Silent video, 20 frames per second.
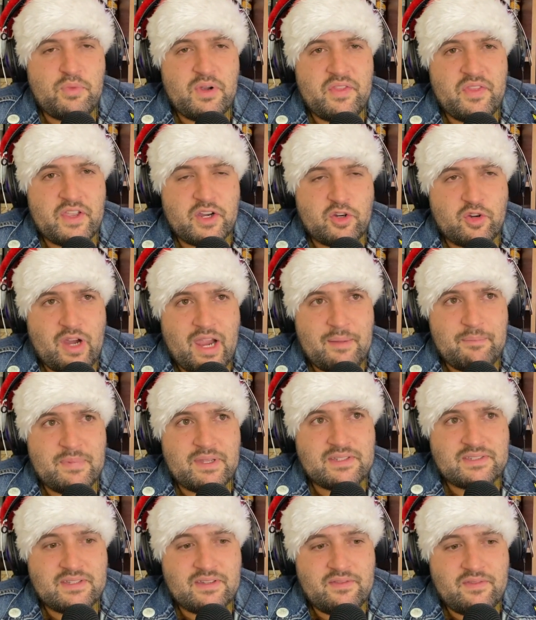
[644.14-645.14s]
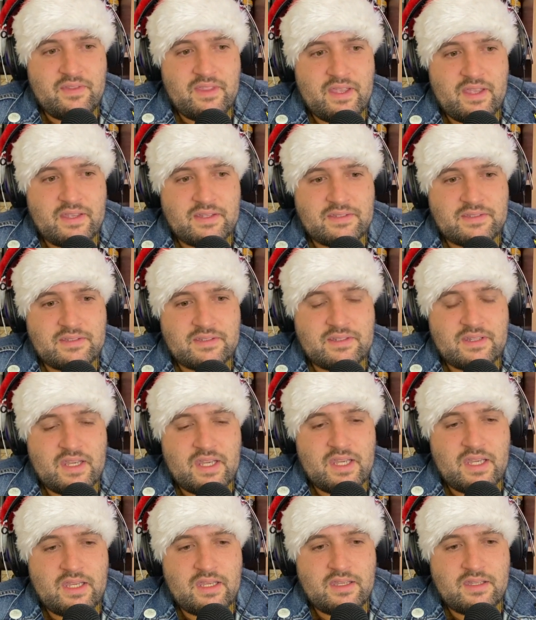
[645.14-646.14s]
But the Krampus in this
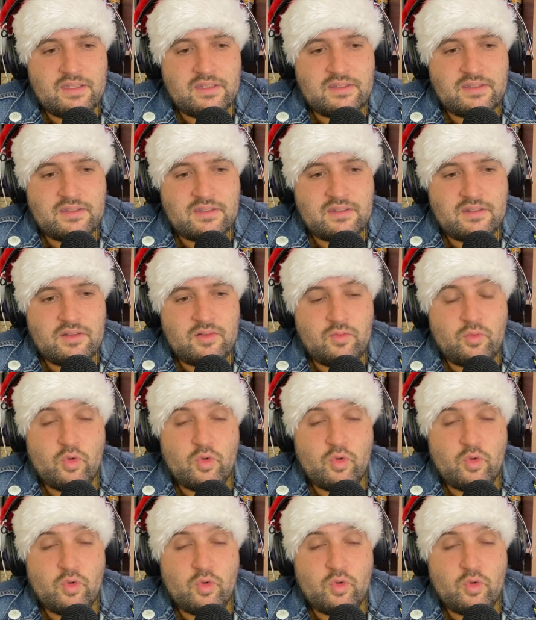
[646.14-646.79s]
is